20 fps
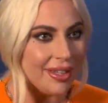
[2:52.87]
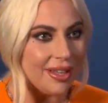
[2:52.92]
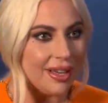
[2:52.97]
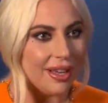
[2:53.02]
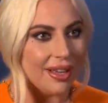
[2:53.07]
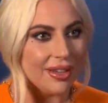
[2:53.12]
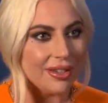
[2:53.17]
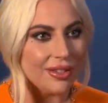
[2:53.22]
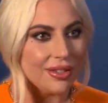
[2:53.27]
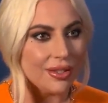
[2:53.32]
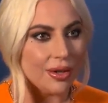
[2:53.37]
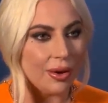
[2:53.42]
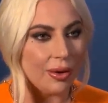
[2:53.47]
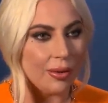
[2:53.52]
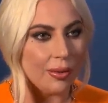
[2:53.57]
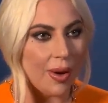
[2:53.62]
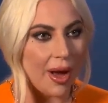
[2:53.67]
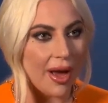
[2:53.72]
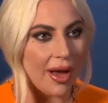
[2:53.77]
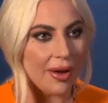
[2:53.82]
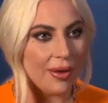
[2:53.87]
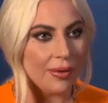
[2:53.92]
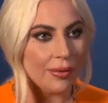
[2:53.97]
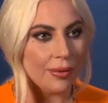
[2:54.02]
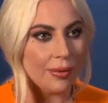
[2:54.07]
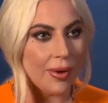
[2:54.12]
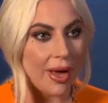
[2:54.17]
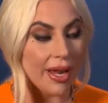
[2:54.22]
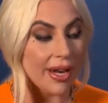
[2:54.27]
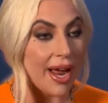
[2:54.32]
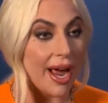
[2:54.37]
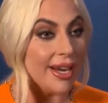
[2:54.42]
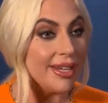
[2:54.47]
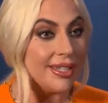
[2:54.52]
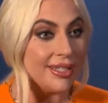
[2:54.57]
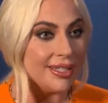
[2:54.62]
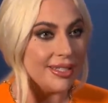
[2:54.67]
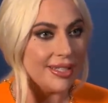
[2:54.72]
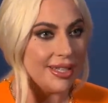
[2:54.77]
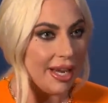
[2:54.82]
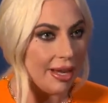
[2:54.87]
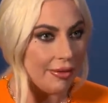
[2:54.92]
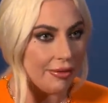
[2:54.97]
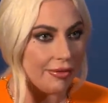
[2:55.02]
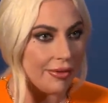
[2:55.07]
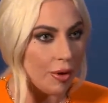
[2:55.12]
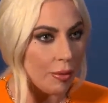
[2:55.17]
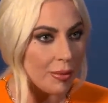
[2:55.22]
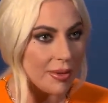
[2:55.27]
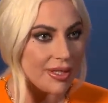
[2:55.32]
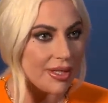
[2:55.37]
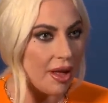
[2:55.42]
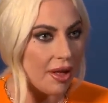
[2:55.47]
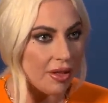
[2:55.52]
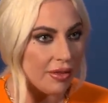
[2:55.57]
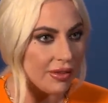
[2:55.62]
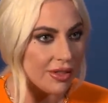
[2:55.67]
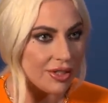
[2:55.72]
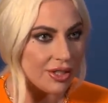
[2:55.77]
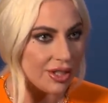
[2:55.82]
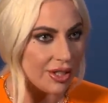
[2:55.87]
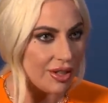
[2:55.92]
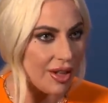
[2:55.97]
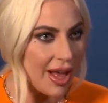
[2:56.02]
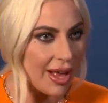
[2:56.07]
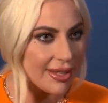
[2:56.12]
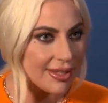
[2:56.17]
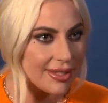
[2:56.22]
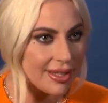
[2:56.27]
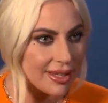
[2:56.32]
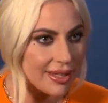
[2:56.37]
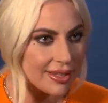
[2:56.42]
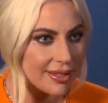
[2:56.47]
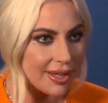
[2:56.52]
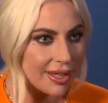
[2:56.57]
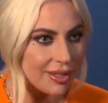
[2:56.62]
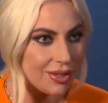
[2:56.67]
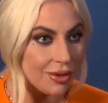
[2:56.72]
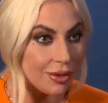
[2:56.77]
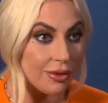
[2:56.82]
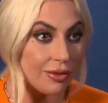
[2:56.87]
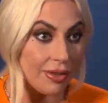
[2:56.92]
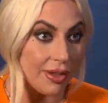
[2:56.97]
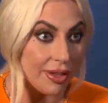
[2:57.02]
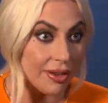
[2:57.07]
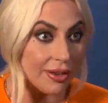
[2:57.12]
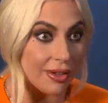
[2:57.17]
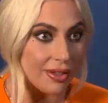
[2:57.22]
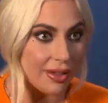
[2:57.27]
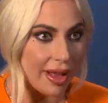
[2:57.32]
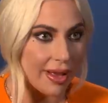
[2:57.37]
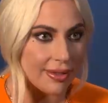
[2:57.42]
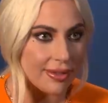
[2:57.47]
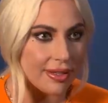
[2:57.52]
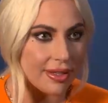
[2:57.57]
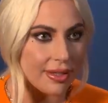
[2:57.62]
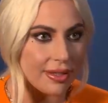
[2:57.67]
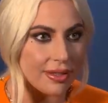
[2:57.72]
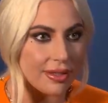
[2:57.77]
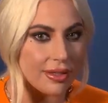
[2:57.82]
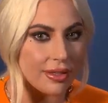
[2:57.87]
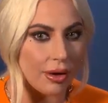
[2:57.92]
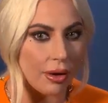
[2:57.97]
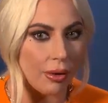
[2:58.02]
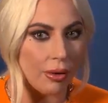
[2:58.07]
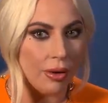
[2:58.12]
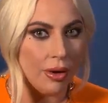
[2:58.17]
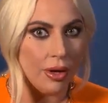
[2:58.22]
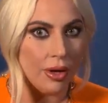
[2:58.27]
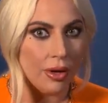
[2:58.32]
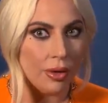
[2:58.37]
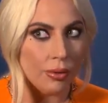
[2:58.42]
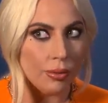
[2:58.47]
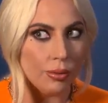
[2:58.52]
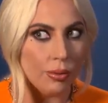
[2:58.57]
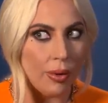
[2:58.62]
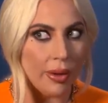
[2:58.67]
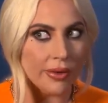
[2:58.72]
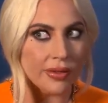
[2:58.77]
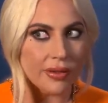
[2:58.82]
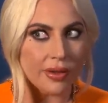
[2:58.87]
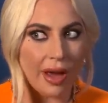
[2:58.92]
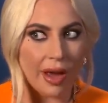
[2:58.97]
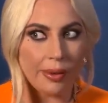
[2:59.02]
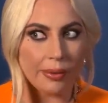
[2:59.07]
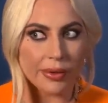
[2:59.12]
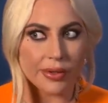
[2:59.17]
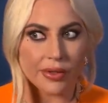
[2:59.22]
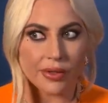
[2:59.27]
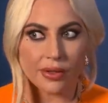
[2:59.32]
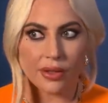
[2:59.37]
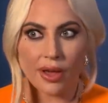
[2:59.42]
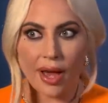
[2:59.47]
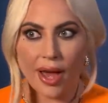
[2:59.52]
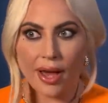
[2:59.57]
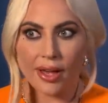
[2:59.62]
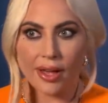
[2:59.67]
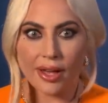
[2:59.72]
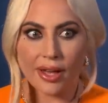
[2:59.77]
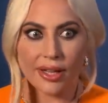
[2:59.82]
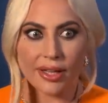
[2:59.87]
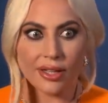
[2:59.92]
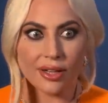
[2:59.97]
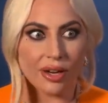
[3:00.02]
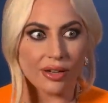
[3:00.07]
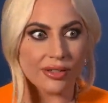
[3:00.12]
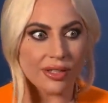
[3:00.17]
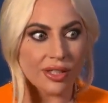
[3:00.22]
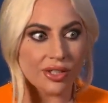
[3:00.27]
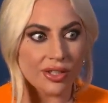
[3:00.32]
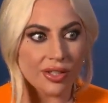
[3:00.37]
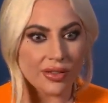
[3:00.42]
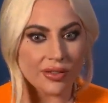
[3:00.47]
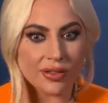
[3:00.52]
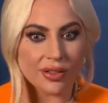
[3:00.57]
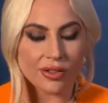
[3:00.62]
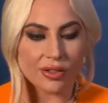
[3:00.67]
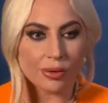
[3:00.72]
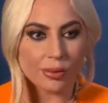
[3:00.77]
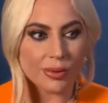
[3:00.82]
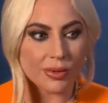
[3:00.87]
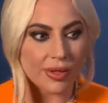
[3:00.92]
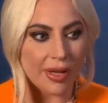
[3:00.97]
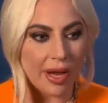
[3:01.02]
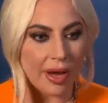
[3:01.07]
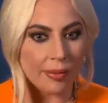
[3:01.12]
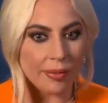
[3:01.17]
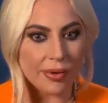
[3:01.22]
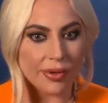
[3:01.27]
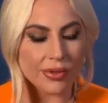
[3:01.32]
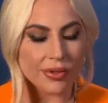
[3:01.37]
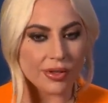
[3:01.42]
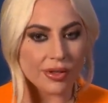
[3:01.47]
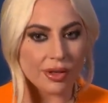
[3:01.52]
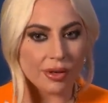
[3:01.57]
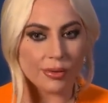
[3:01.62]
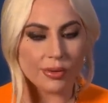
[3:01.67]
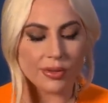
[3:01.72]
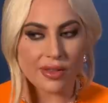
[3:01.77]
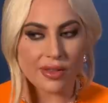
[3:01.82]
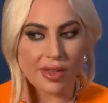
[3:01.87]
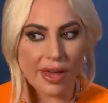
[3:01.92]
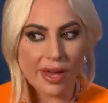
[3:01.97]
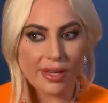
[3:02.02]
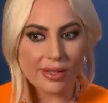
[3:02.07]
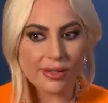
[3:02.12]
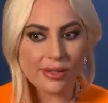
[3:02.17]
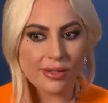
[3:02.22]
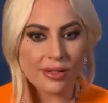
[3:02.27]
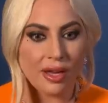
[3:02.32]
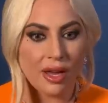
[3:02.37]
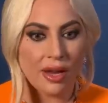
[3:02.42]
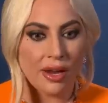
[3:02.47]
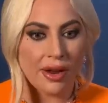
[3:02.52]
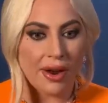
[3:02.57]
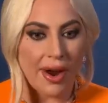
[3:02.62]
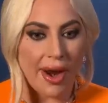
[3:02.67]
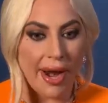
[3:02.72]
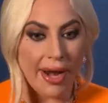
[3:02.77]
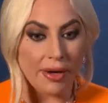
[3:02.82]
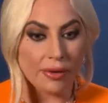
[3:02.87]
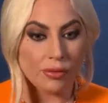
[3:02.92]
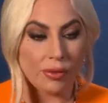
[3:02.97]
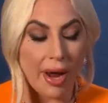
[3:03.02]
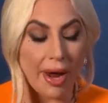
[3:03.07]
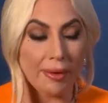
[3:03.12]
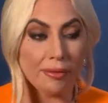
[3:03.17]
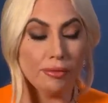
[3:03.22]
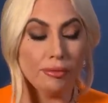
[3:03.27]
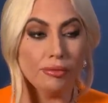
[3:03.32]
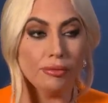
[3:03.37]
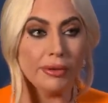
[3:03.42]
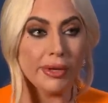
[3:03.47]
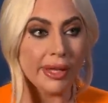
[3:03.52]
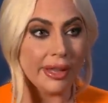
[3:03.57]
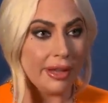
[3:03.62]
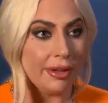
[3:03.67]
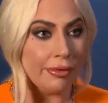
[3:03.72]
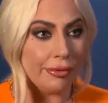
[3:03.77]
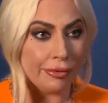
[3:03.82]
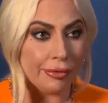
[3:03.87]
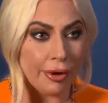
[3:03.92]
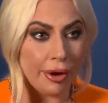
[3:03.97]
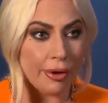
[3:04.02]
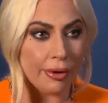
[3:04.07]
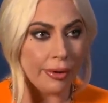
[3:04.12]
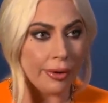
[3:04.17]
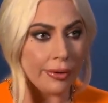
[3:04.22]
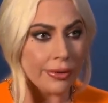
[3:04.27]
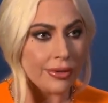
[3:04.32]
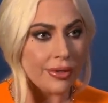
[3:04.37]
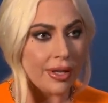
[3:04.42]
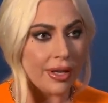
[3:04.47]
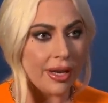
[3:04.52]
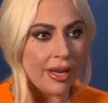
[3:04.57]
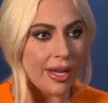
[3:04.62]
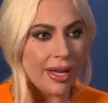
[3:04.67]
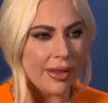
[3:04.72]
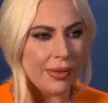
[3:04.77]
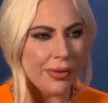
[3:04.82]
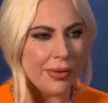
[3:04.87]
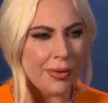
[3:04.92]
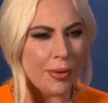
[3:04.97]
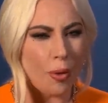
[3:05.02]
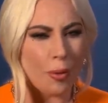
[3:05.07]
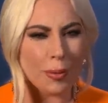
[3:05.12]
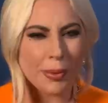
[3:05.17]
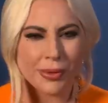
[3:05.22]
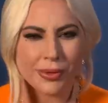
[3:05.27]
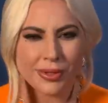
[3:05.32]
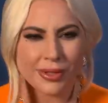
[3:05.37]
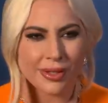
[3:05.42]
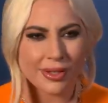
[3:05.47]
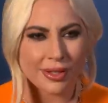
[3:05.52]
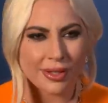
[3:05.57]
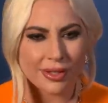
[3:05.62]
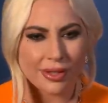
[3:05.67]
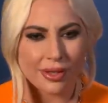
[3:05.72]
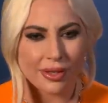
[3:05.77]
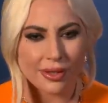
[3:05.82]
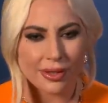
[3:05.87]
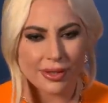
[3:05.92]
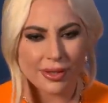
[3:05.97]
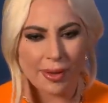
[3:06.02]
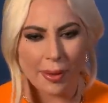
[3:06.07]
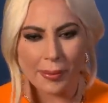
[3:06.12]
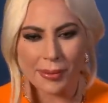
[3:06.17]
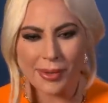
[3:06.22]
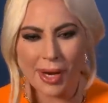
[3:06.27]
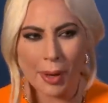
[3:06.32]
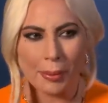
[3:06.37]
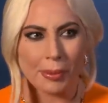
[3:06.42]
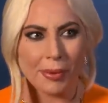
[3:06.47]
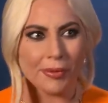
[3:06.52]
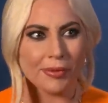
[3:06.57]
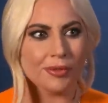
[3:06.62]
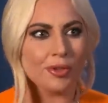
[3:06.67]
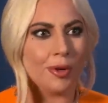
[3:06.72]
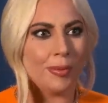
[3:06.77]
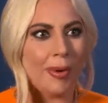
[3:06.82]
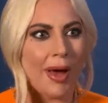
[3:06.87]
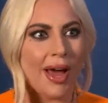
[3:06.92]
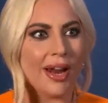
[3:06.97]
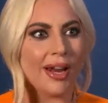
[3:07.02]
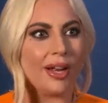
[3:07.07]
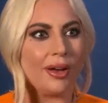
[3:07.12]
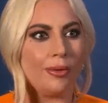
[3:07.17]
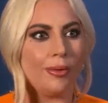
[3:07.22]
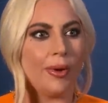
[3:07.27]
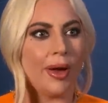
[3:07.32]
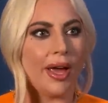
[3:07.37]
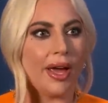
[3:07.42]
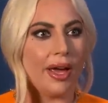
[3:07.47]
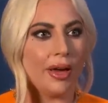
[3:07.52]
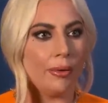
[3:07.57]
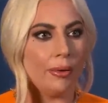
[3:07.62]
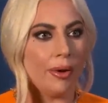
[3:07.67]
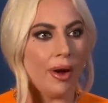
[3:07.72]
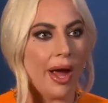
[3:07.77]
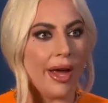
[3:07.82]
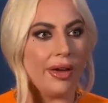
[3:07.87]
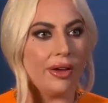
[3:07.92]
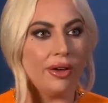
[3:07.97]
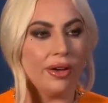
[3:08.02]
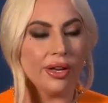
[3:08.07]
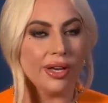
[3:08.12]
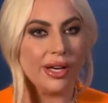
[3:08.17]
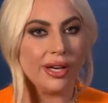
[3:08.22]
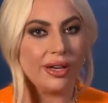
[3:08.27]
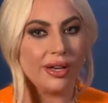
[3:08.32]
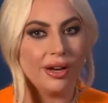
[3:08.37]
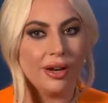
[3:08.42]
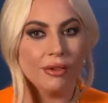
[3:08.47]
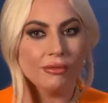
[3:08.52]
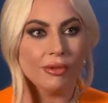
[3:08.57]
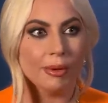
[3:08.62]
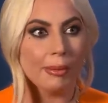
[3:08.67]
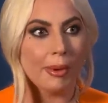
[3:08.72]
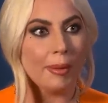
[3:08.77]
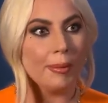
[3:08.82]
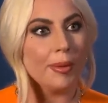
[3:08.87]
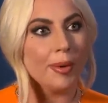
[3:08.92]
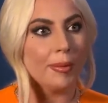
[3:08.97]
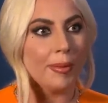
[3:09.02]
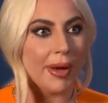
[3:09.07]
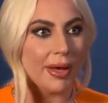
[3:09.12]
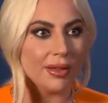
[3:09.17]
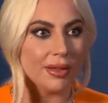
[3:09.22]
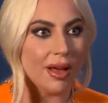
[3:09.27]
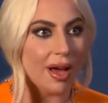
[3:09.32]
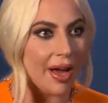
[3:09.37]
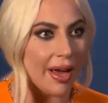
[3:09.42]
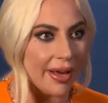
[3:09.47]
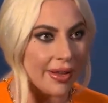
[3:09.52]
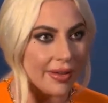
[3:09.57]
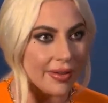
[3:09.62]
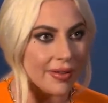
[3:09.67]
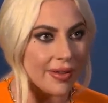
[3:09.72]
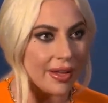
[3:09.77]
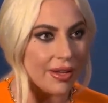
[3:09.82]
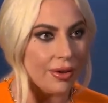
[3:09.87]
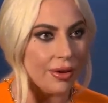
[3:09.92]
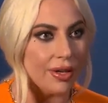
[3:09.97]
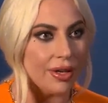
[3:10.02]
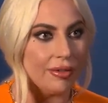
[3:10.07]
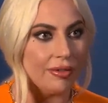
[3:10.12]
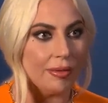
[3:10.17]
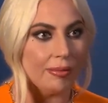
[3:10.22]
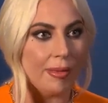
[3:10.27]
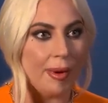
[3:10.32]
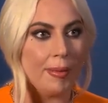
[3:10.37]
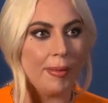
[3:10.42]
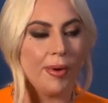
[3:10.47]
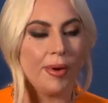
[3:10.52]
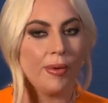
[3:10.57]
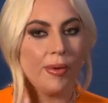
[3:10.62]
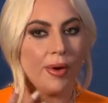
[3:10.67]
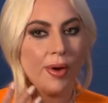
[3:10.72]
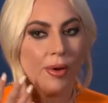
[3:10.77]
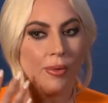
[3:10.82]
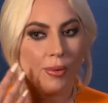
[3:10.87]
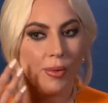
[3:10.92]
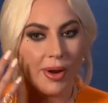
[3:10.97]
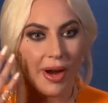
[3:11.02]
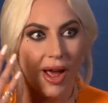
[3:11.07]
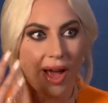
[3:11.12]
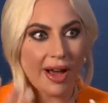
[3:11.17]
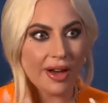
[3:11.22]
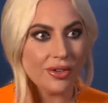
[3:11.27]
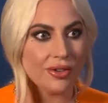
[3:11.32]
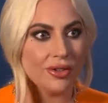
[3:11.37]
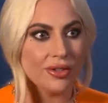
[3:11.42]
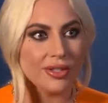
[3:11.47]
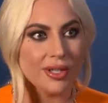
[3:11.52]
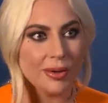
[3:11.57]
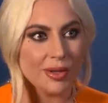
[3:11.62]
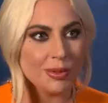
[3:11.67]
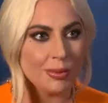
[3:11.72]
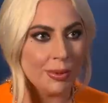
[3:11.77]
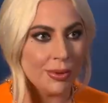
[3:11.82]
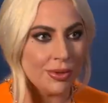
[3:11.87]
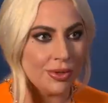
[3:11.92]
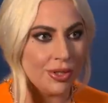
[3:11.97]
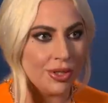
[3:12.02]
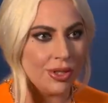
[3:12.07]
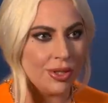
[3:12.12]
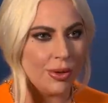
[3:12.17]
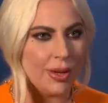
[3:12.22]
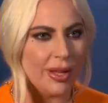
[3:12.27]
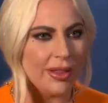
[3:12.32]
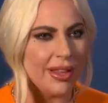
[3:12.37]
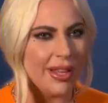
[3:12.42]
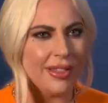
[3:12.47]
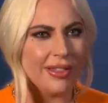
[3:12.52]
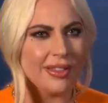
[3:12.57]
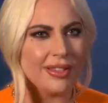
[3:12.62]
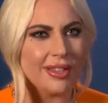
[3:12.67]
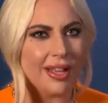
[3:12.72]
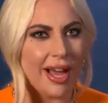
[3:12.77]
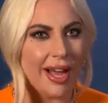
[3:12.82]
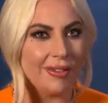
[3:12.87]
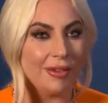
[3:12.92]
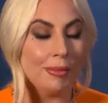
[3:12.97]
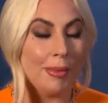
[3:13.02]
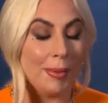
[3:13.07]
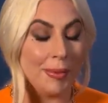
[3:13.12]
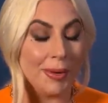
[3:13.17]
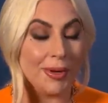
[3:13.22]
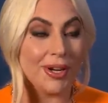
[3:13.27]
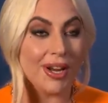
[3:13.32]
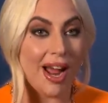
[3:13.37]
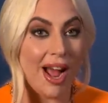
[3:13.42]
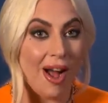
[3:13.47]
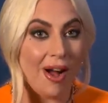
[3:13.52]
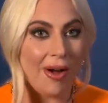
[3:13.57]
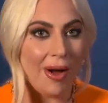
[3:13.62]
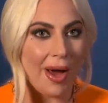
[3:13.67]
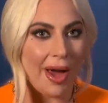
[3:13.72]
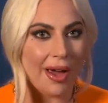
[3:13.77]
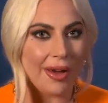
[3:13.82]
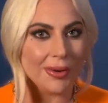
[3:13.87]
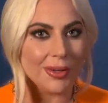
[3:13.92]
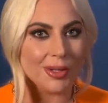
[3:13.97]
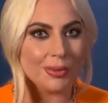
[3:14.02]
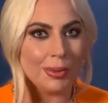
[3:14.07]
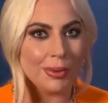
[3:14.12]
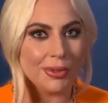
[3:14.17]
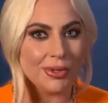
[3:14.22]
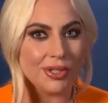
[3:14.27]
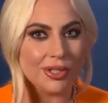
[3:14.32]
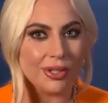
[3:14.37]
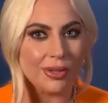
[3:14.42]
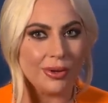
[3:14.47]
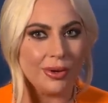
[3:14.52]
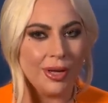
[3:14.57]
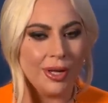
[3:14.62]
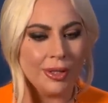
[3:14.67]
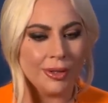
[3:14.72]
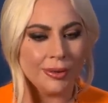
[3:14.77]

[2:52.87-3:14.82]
Uh, so, I, and I didn't take film and television classes. I took theater classes. So, once I was uh, in auditions and there was cameras and there lights, I I really froze and in almost some type of traumatic way where I couldn't remember my lines. I couldn't remember what actions I was supposed to do. And, and this, I remember now I was supposed to